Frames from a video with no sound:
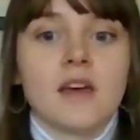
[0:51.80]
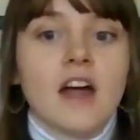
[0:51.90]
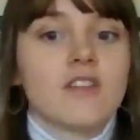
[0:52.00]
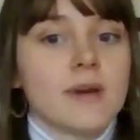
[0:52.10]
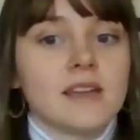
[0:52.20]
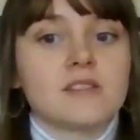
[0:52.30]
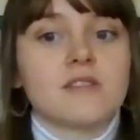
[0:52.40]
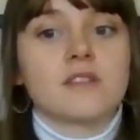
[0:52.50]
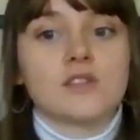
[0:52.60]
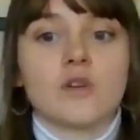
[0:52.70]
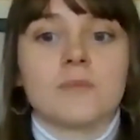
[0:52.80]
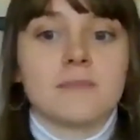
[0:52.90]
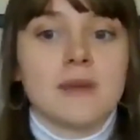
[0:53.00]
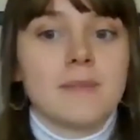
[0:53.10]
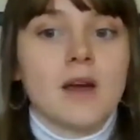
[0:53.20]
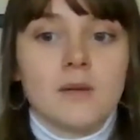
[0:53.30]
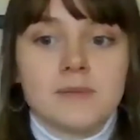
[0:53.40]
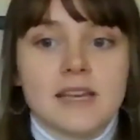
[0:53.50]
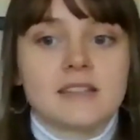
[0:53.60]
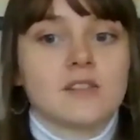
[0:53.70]
A reminder that the topic may be
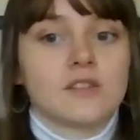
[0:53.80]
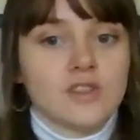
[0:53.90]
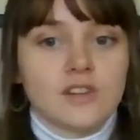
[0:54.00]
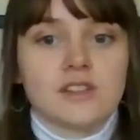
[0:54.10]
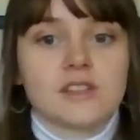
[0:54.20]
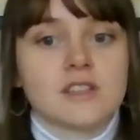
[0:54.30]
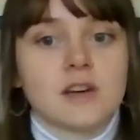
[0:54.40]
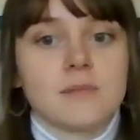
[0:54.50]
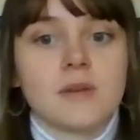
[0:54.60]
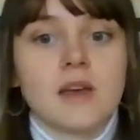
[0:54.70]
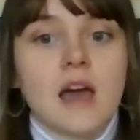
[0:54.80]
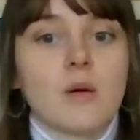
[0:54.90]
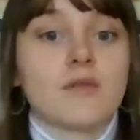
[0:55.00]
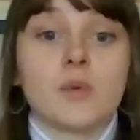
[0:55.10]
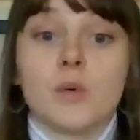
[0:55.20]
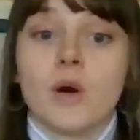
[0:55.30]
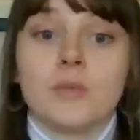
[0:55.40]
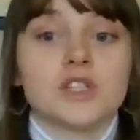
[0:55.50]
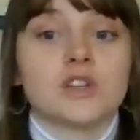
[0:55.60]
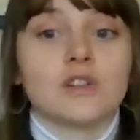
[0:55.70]
upsetting or triggering to some, however, we will
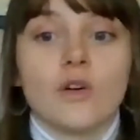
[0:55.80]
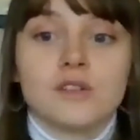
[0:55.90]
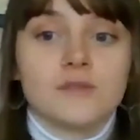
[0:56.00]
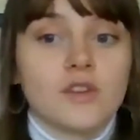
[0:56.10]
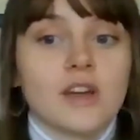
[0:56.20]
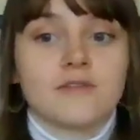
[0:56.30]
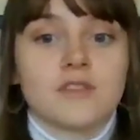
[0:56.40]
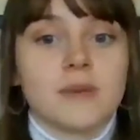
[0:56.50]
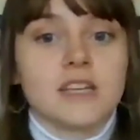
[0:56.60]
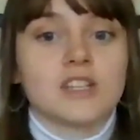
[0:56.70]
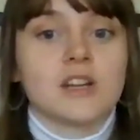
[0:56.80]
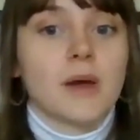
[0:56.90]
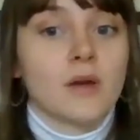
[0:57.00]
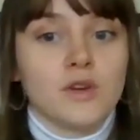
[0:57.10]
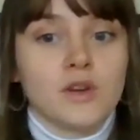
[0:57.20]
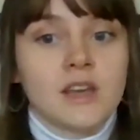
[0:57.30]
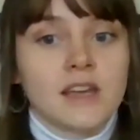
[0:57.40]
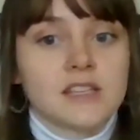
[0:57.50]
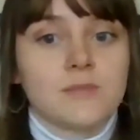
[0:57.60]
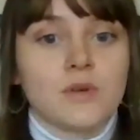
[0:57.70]
be sharing lots of great information about how you can
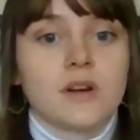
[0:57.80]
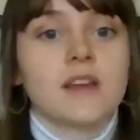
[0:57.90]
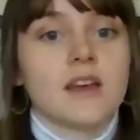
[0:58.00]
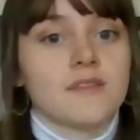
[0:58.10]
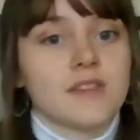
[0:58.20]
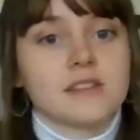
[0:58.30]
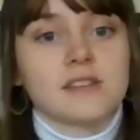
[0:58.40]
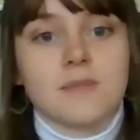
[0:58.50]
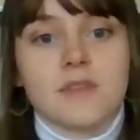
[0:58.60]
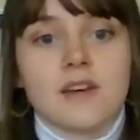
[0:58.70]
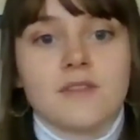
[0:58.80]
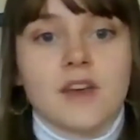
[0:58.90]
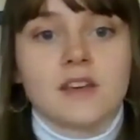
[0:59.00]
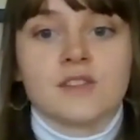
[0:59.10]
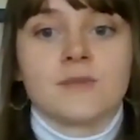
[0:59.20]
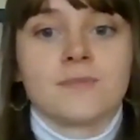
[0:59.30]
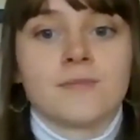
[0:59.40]
get support if this is something that affects you.